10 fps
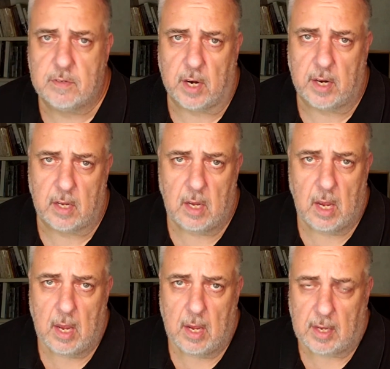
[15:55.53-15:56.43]
Trying to
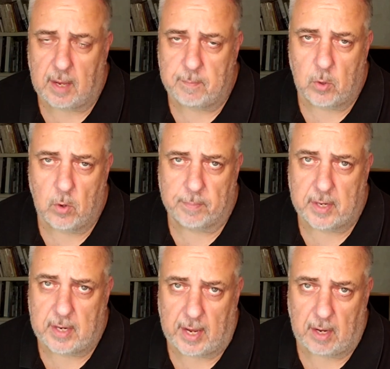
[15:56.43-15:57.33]
keep you up
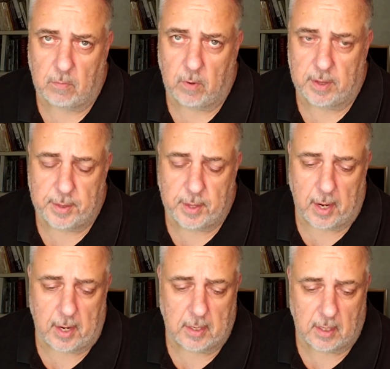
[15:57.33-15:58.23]
to date with
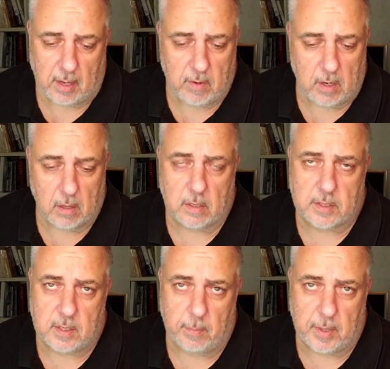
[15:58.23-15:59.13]
uh, giving you little
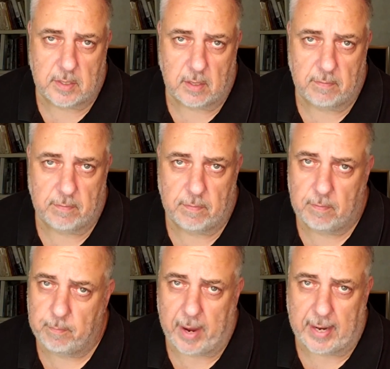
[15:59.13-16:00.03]
snippets of
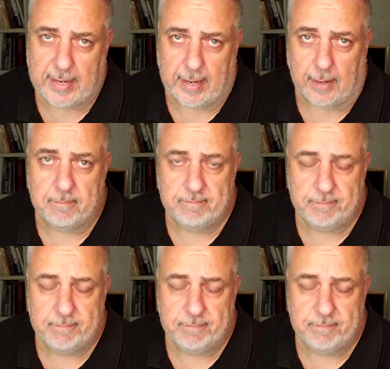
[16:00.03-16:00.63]
my day.